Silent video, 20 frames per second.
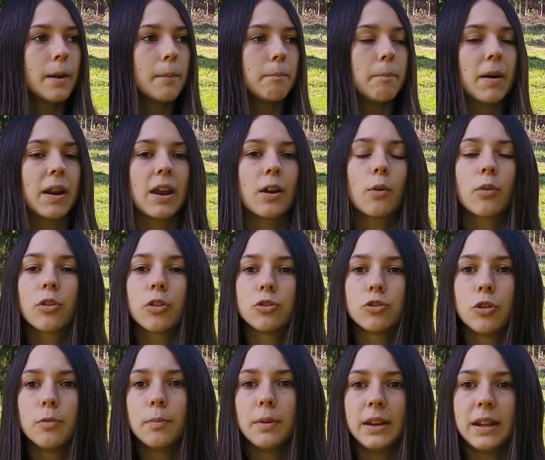But I also
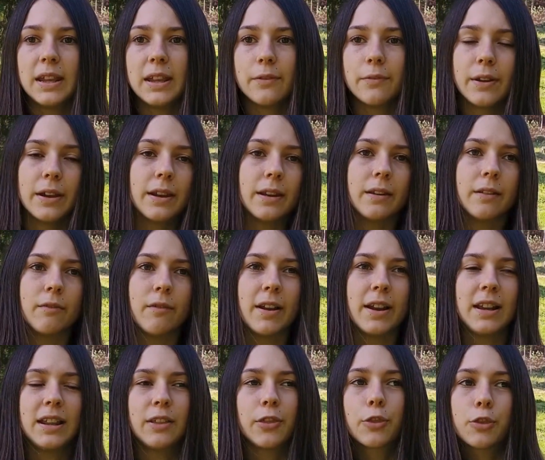don't believe in
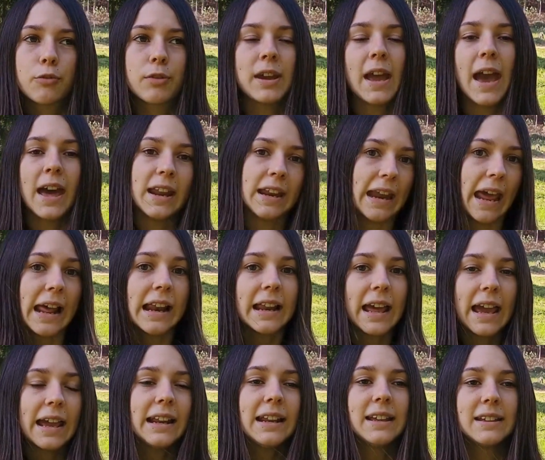really three-headed
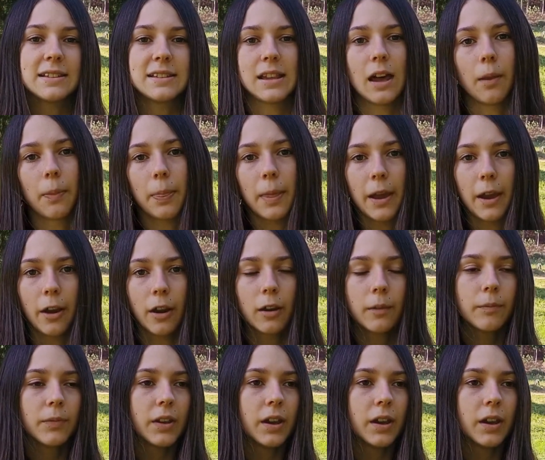aliens out there,